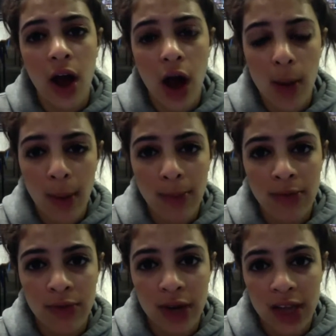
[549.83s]
her mum's
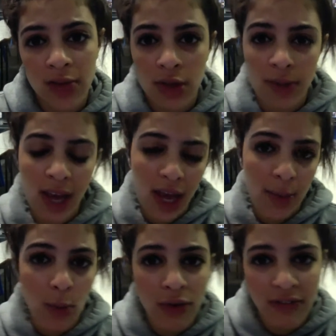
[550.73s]
voice to make it
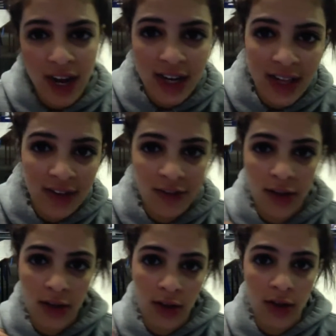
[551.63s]
more effective
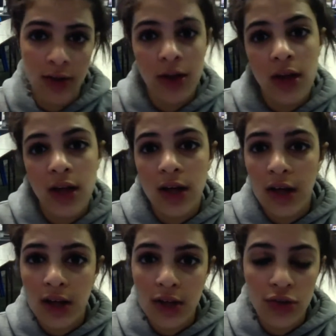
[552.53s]

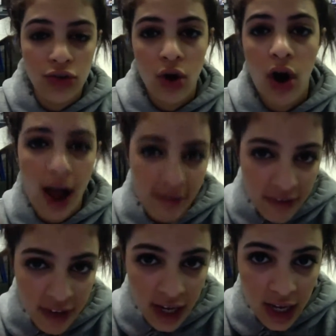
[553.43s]
to start
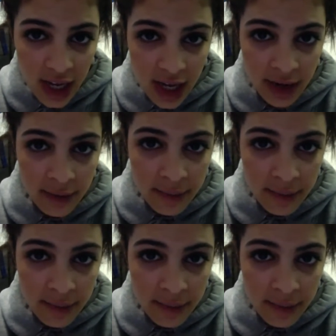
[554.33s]
everything in.